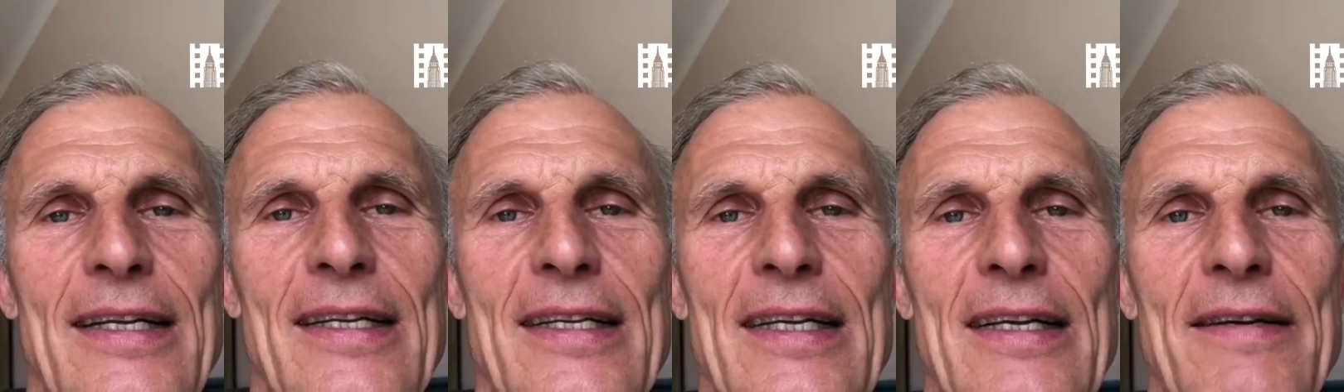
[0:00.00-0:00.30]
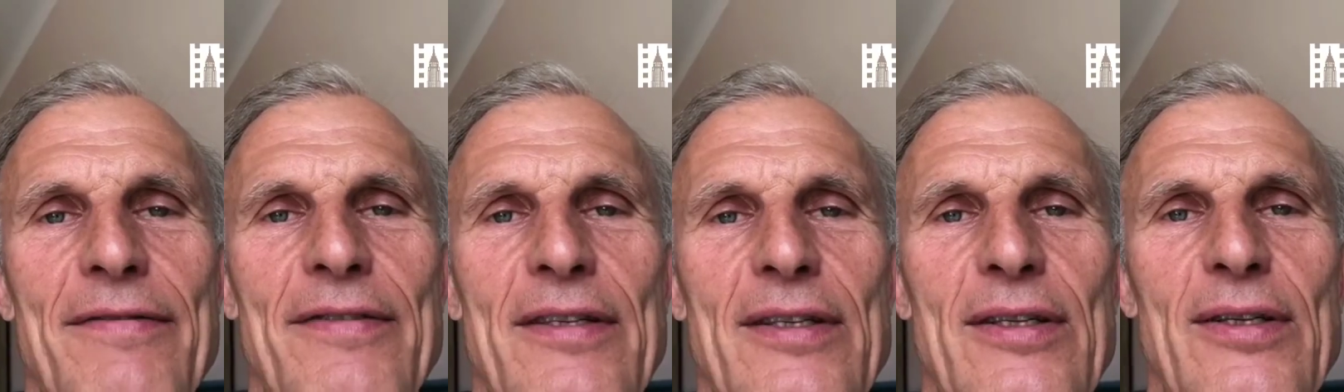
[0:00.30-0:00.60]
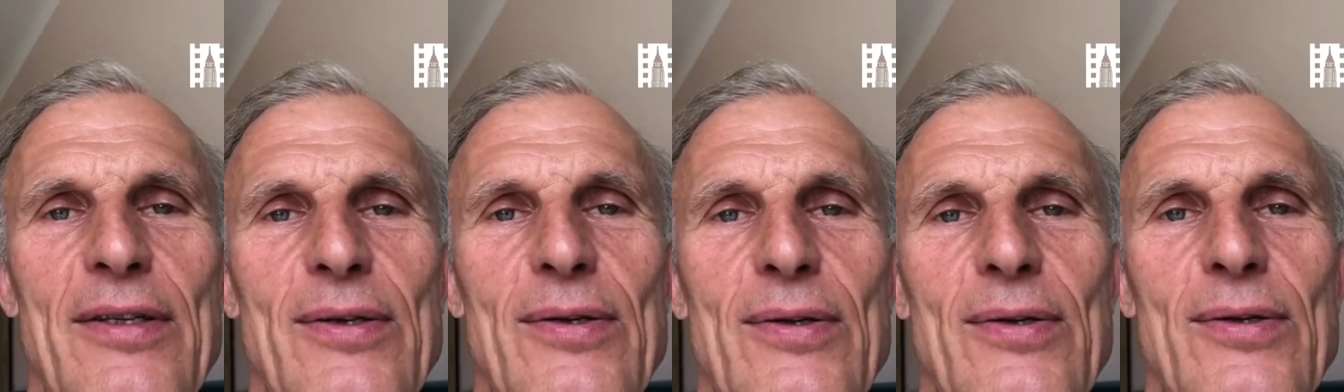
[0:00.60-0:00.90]
It
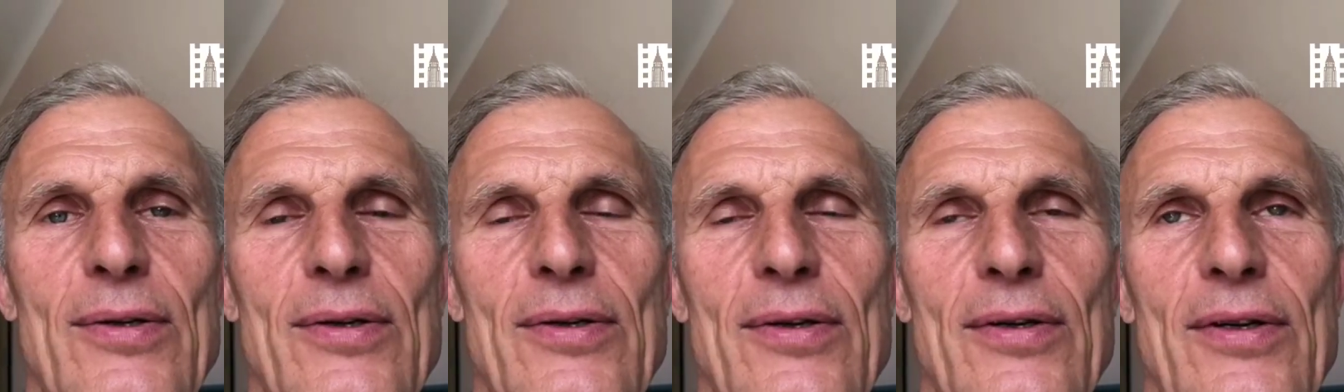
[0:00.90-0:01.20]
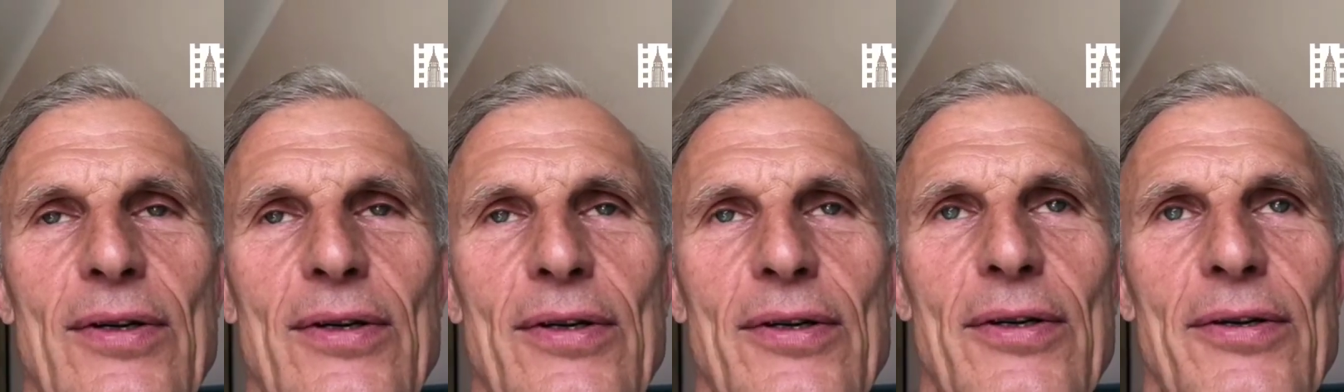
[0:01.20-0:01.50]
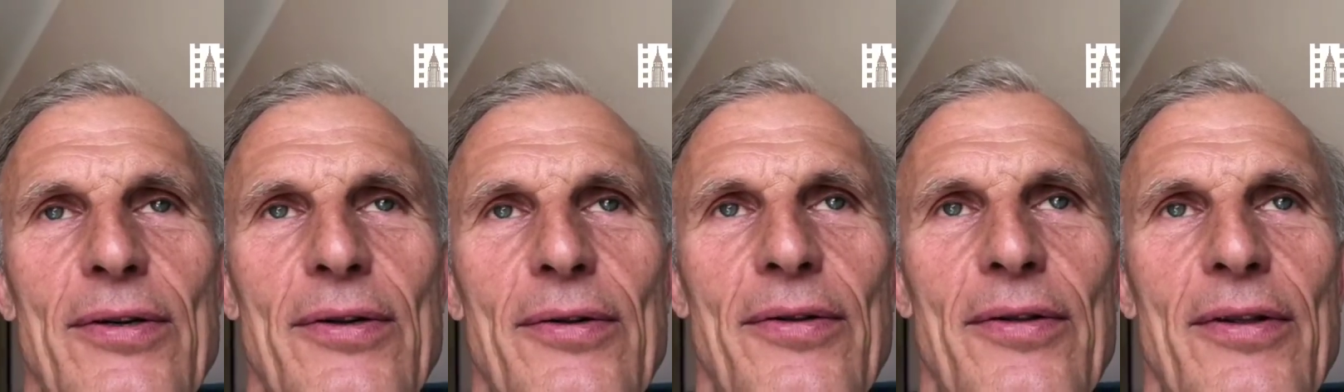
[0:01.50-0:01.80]
gives you
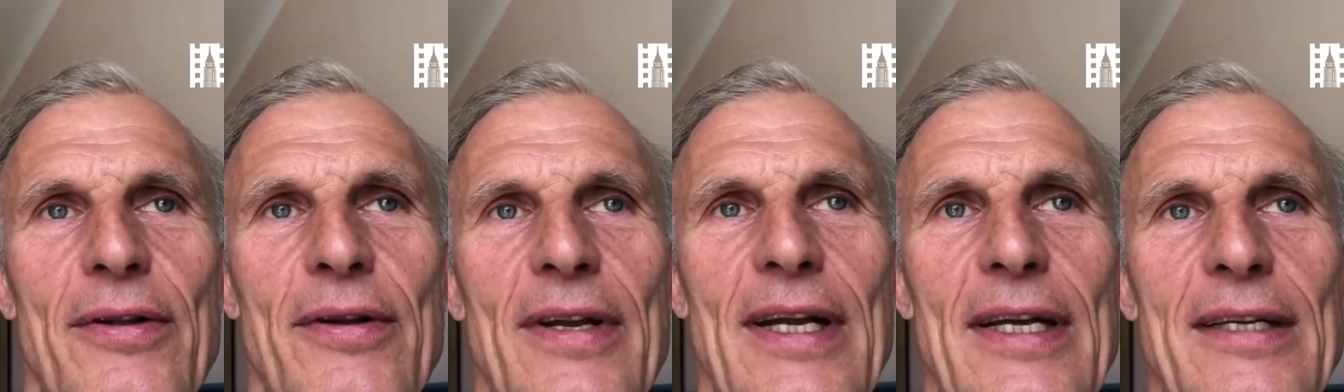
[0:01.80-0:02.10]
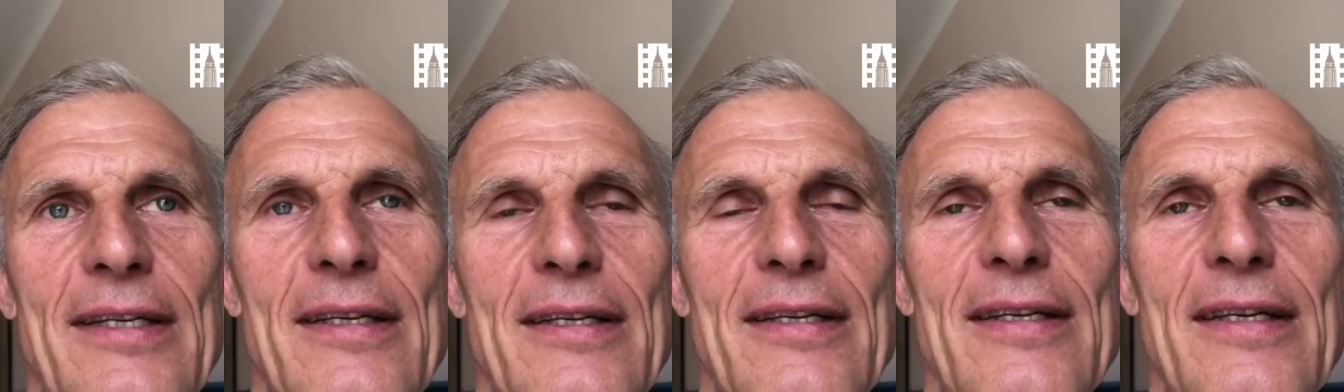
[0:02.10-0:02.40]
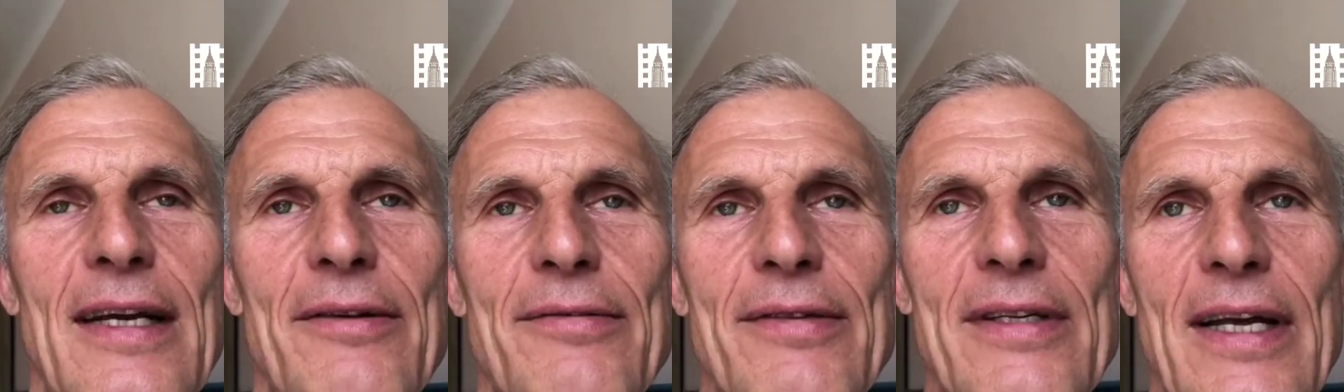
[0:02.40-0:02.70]
the
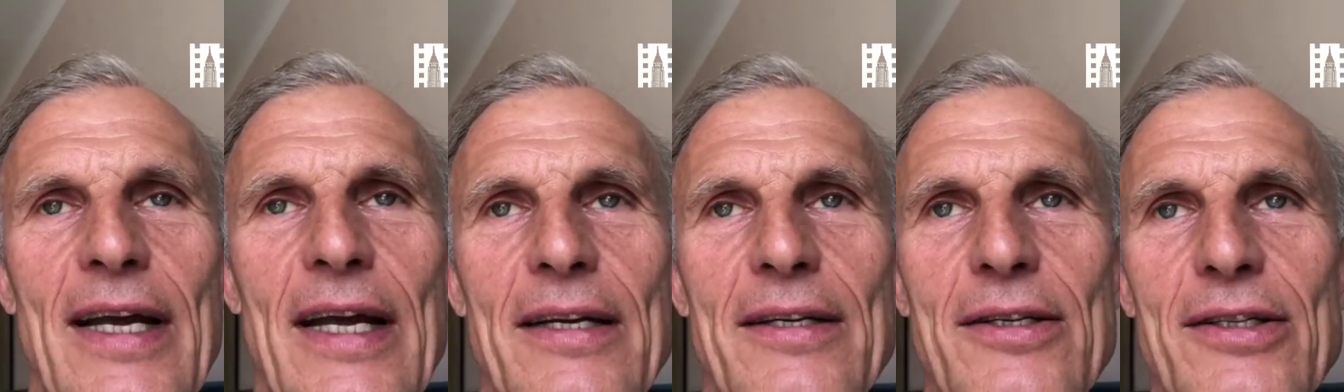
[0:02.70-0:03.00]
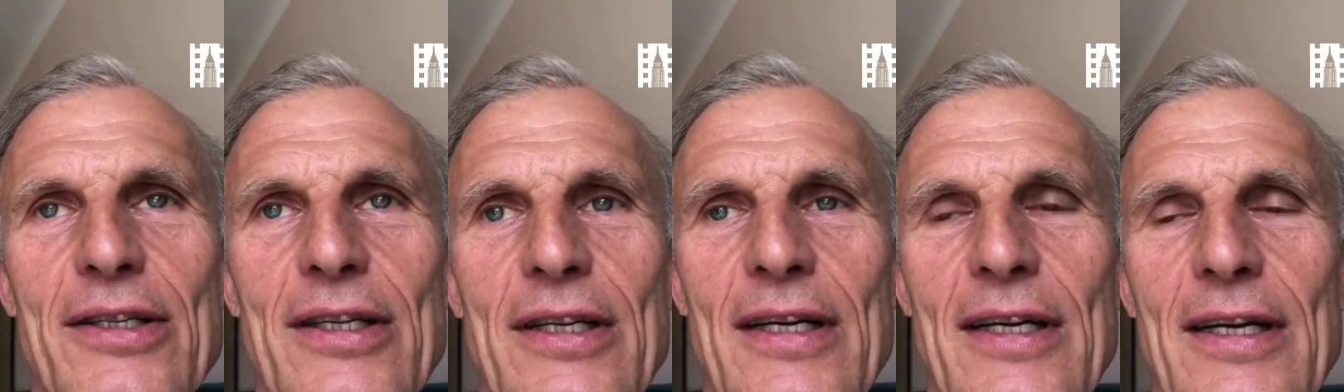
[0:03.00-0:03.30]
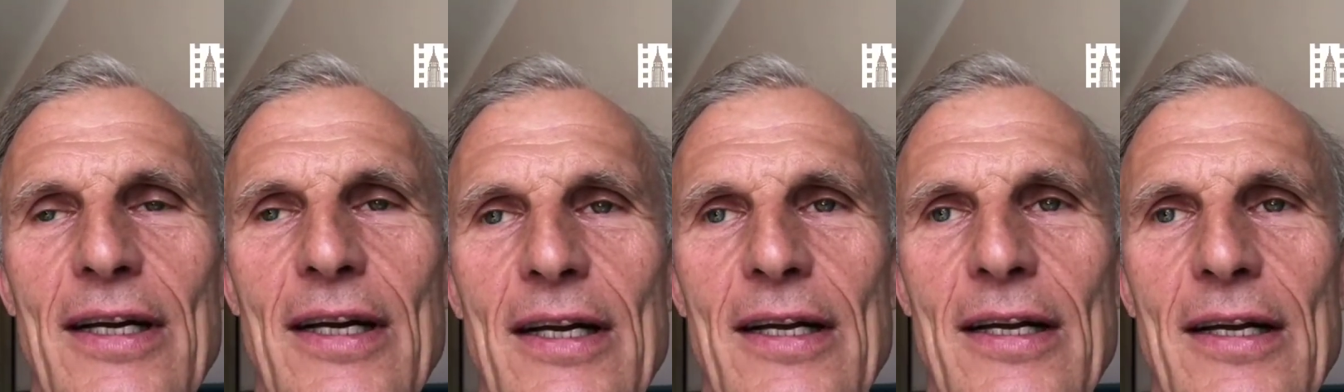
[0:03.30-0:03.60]
necessary
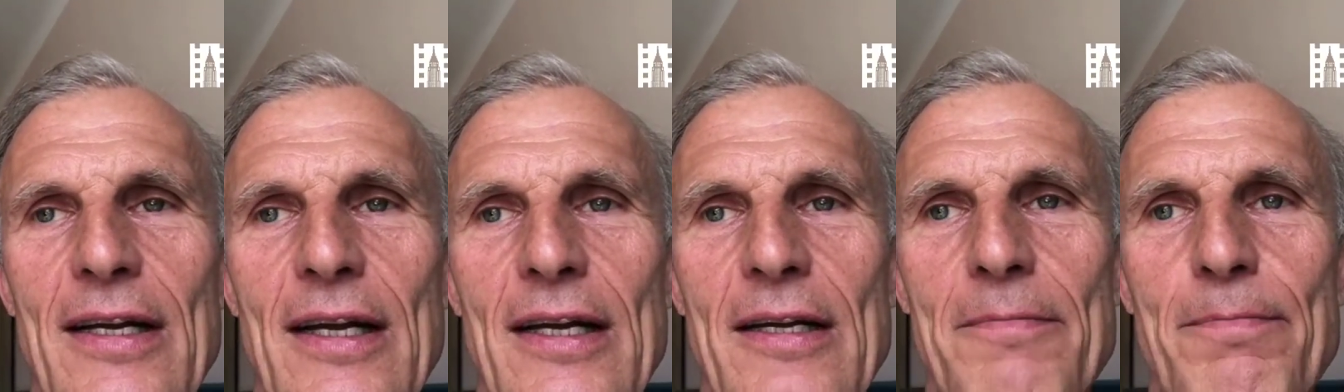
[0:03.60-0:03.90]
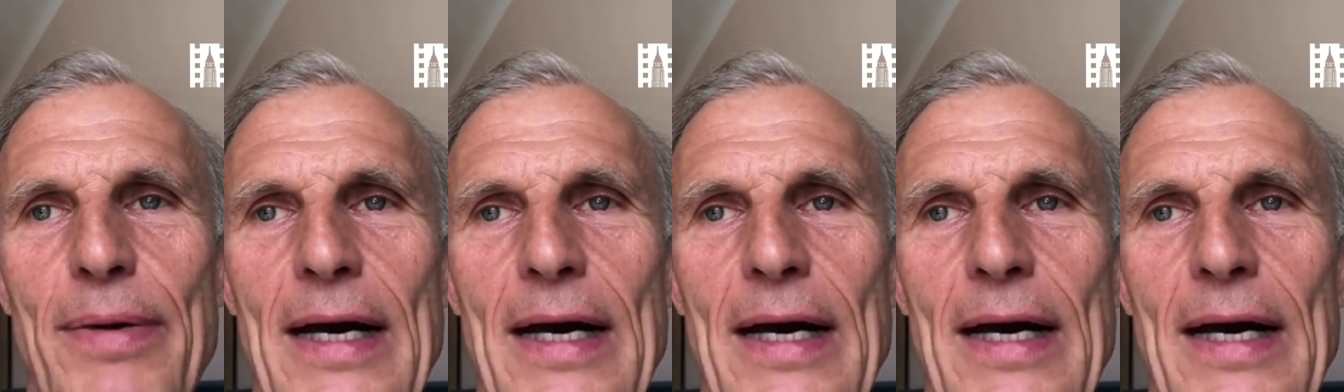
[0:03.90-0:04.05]
energy and